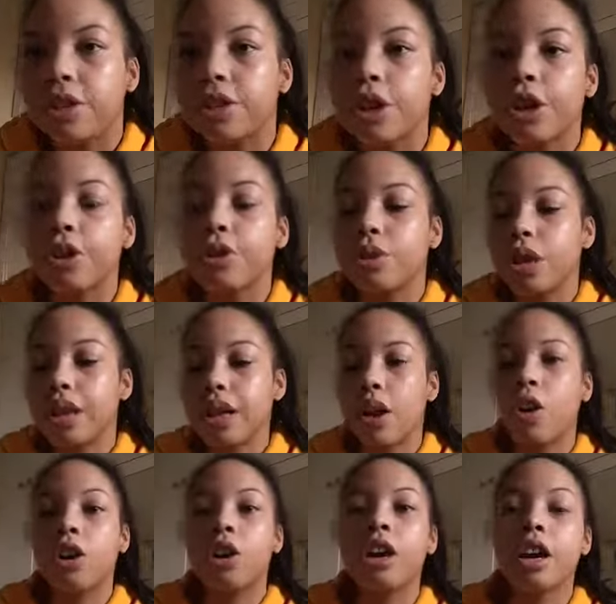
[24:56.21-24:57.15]
So
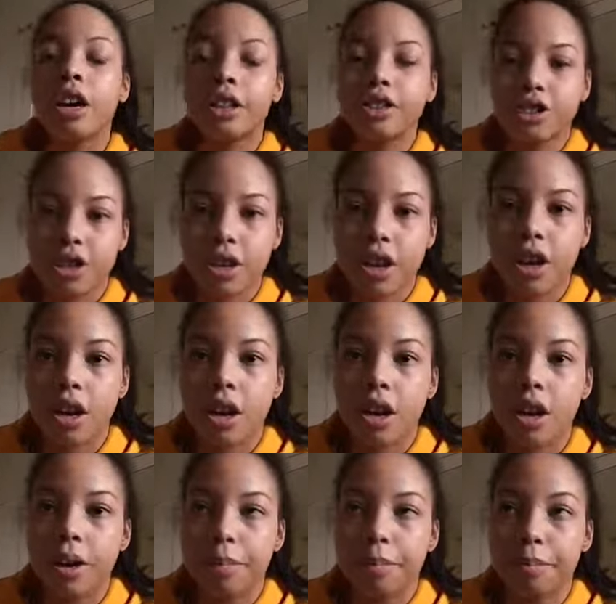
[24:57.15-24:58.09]
on her
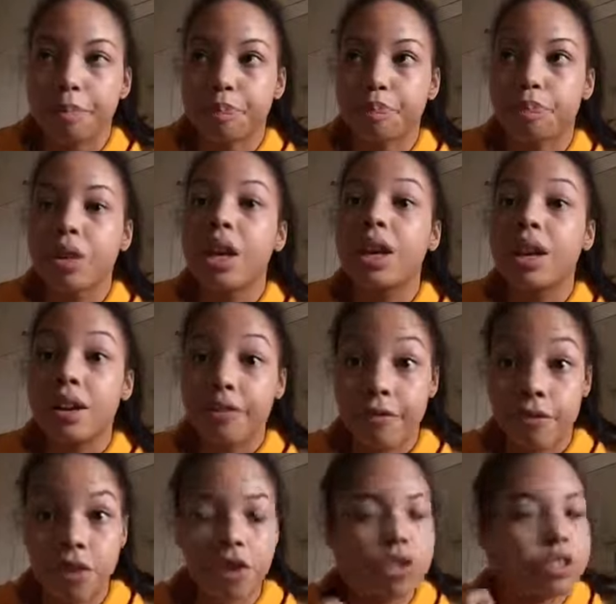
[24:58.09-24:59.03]
um,
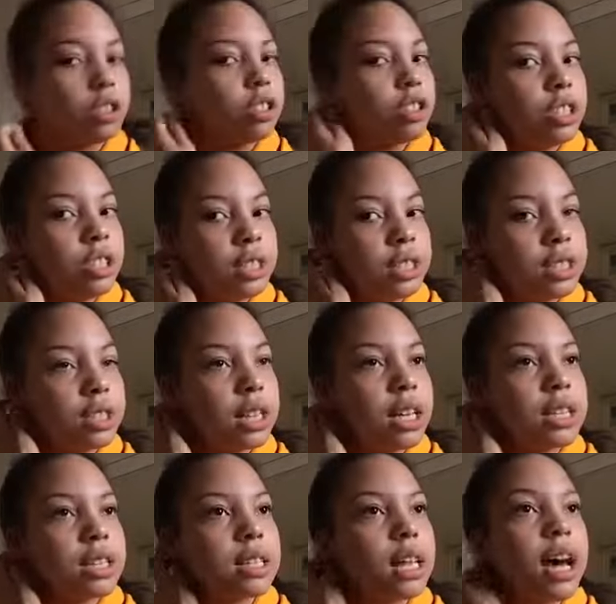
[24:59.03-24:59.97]
vlogs, she
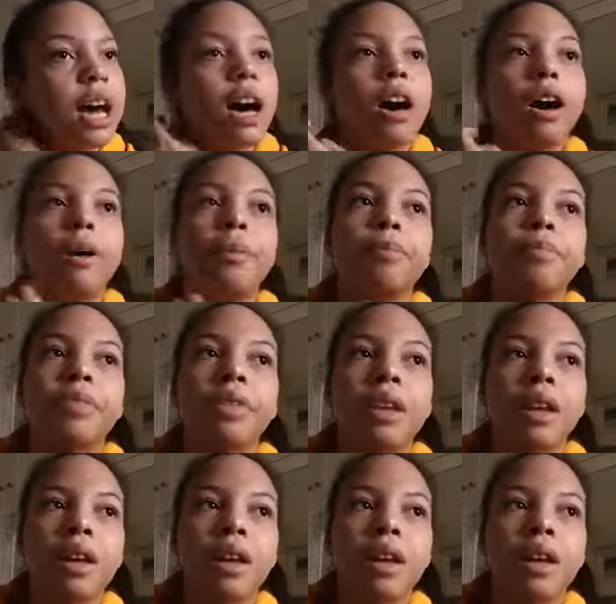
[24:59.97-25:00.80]
says um,